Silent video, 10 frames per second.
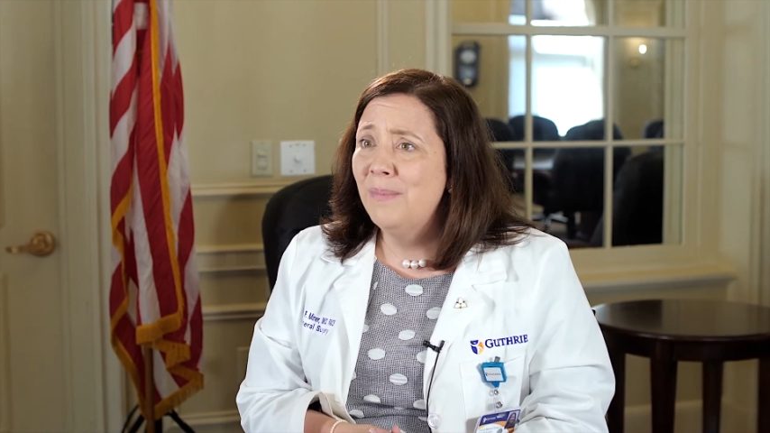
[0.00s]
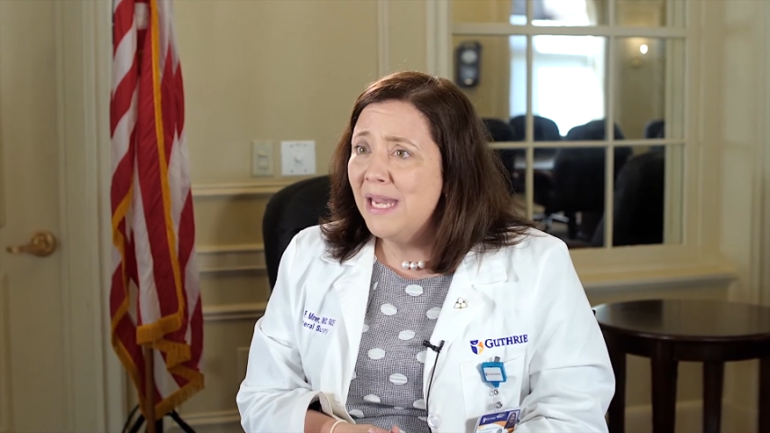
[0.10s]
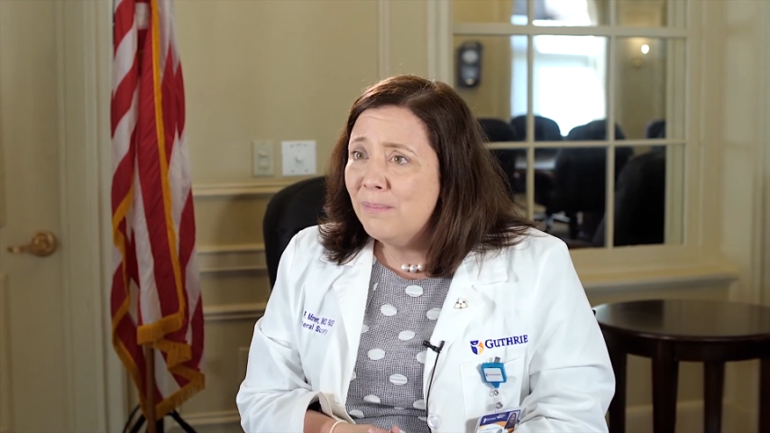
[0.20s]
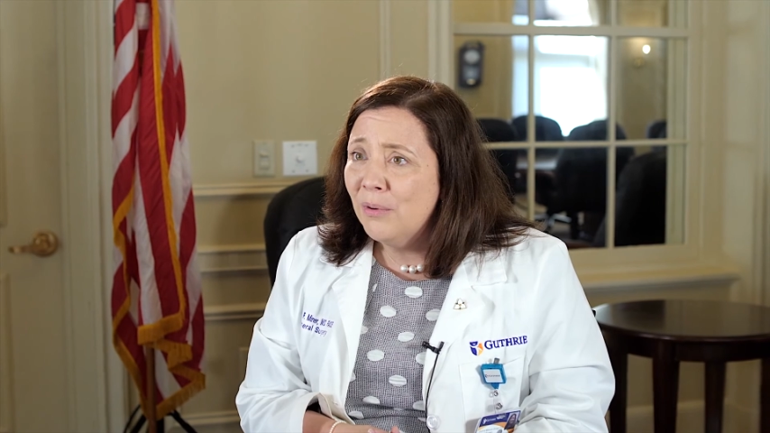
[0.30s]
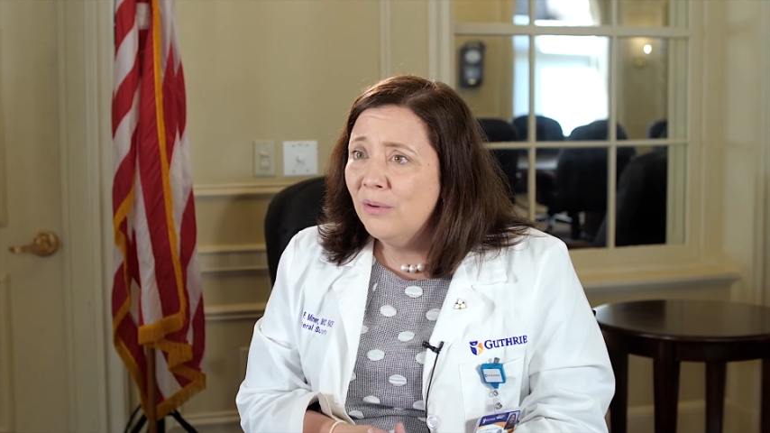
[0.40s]

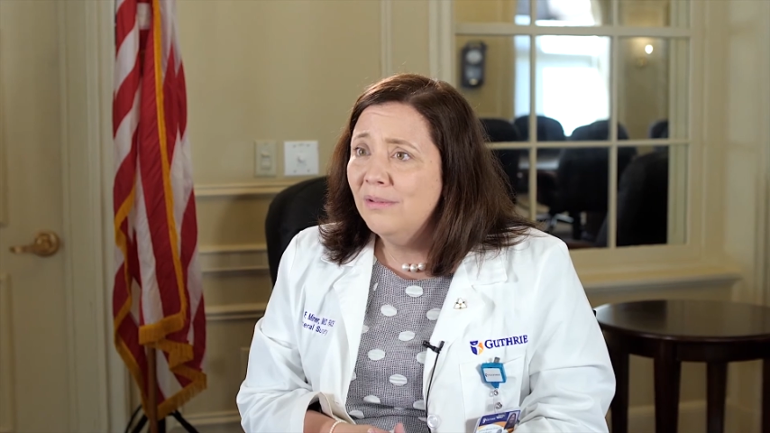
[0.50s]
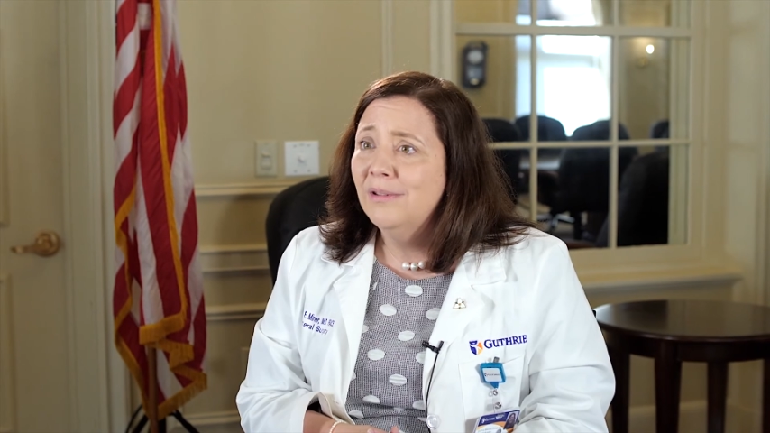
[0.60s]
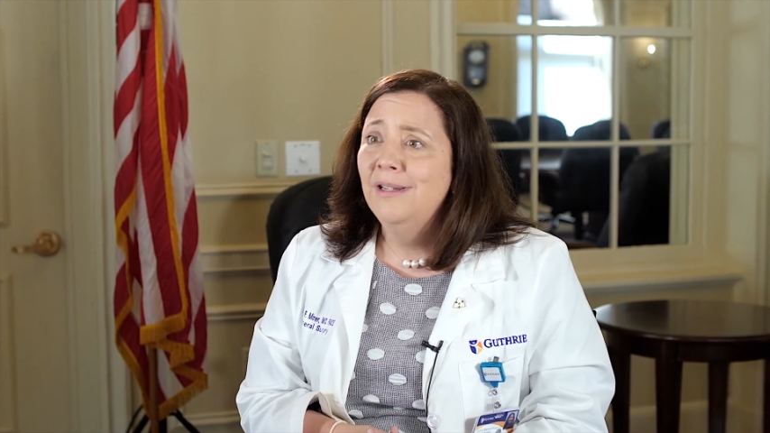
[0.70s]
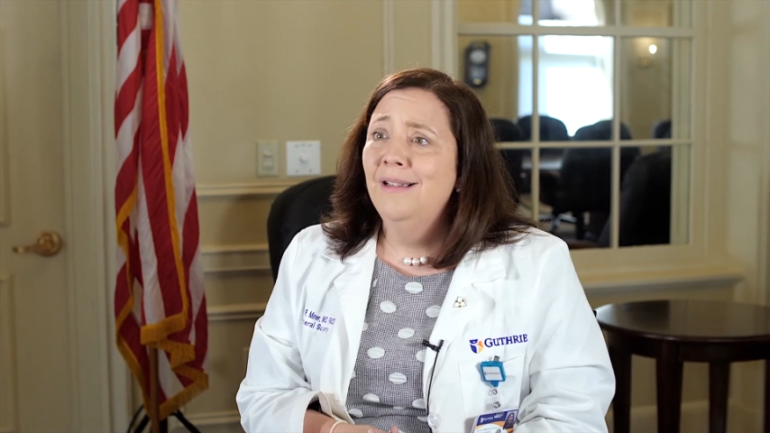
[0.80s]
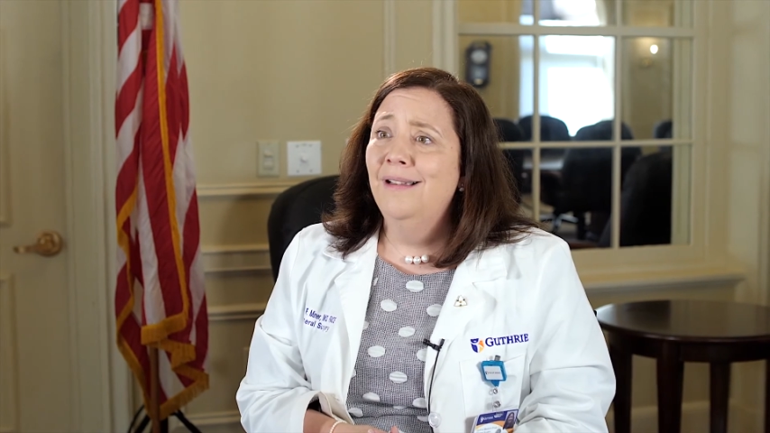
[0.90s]
people
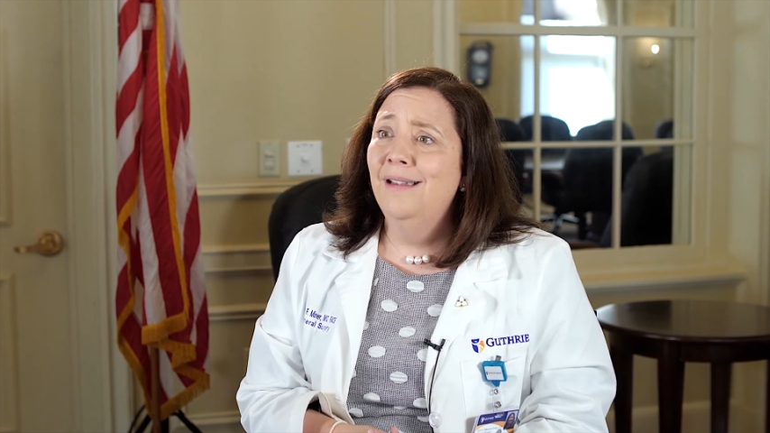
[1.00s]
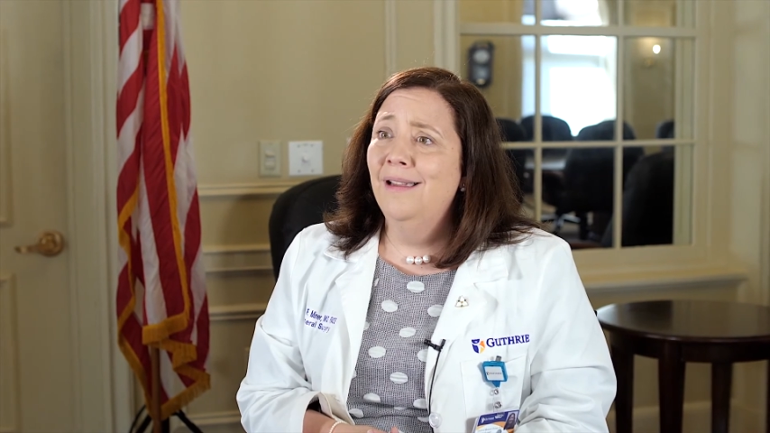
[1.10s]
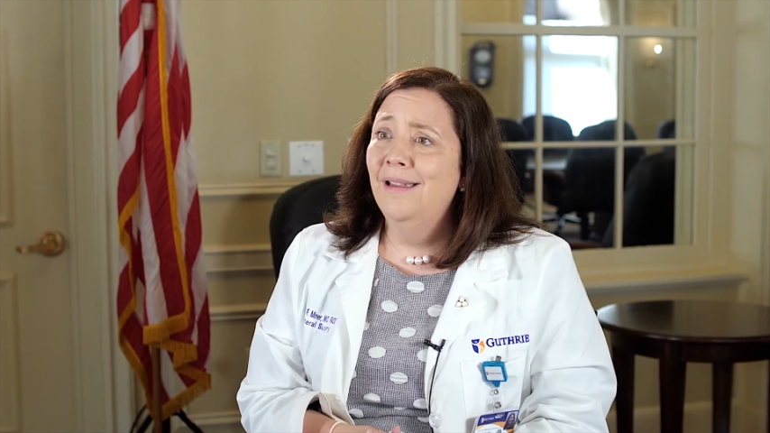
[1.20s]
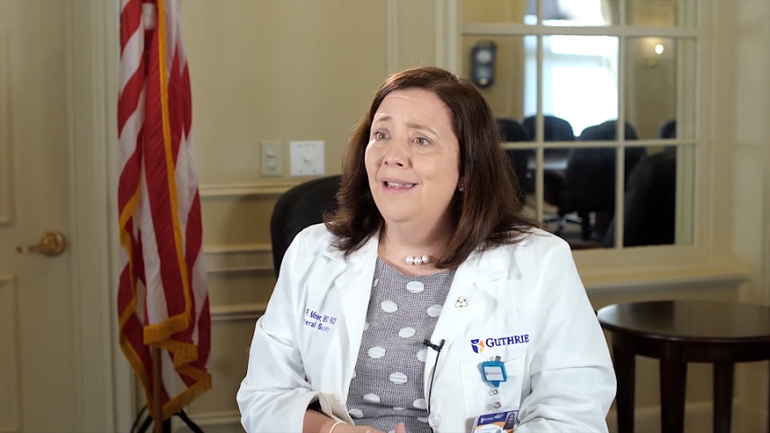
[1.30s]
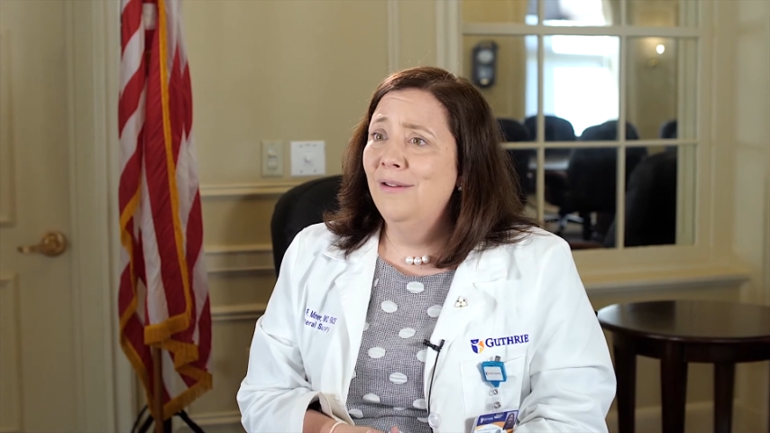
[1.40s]

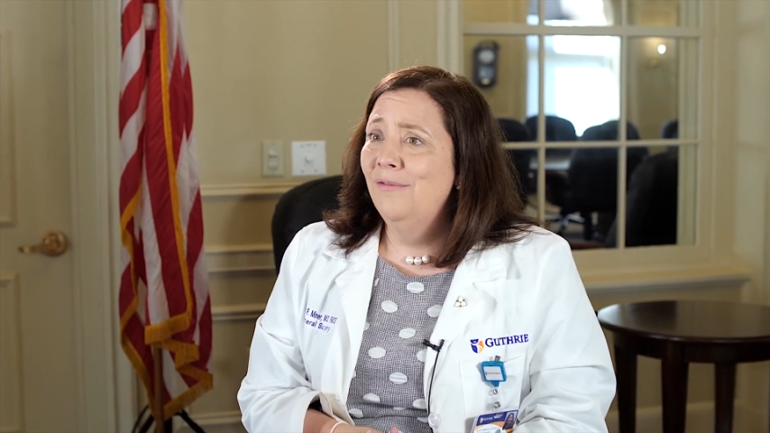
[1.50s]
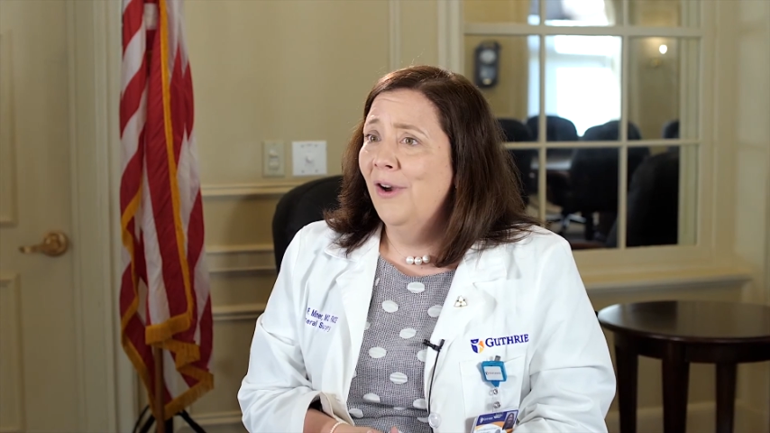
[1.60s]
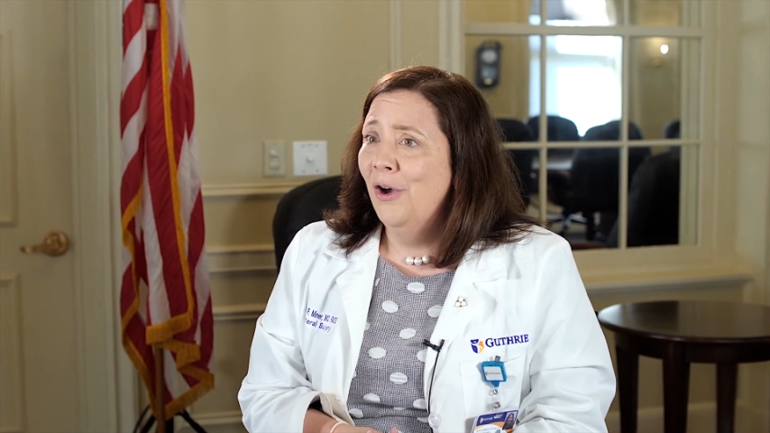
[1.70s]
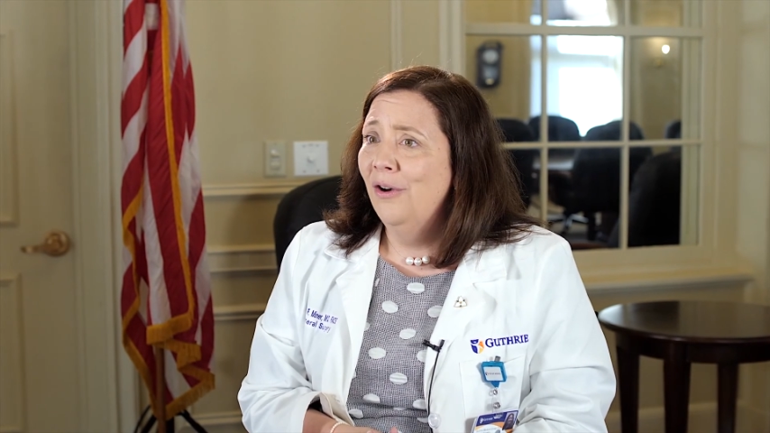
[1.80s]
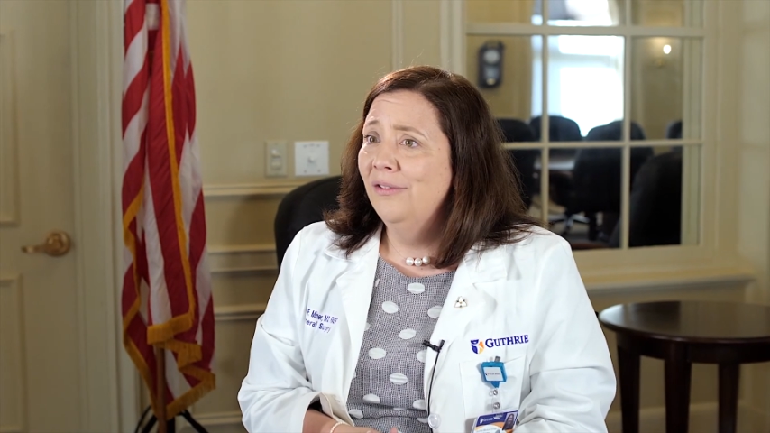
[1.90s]
uh,
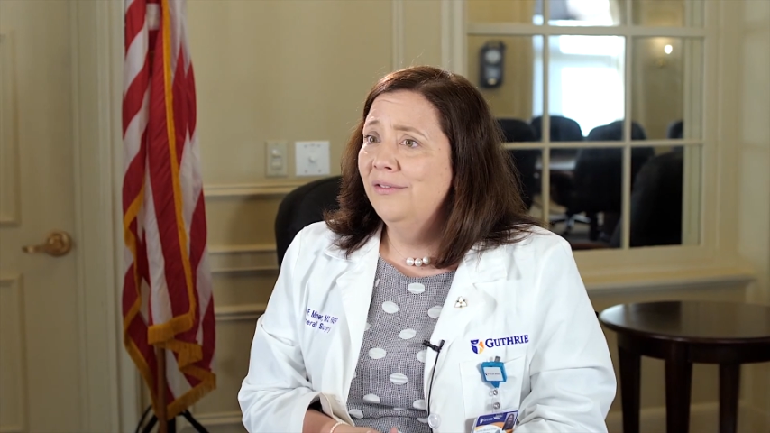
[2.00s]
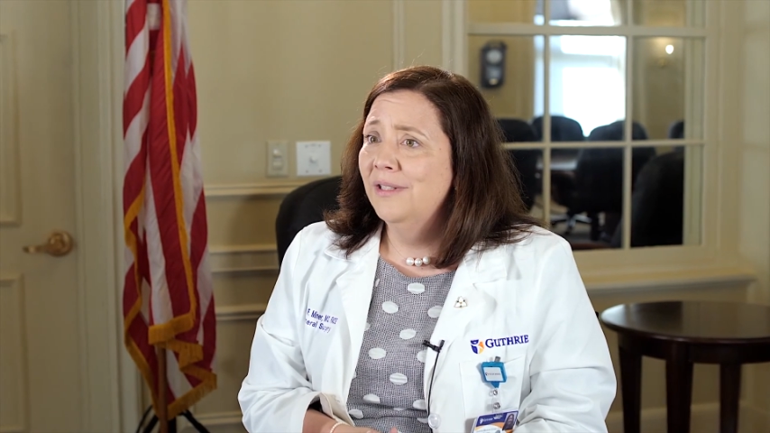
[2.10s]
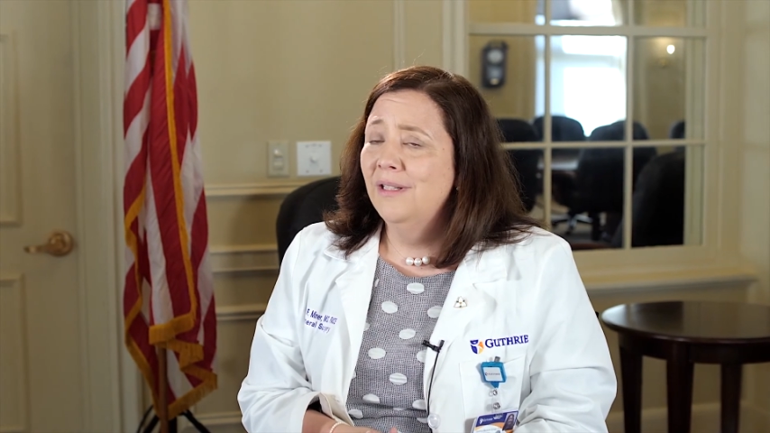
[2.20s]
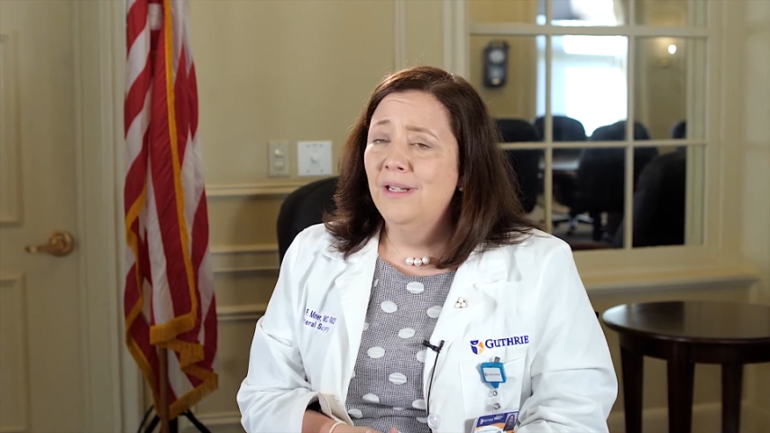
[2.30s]
involved.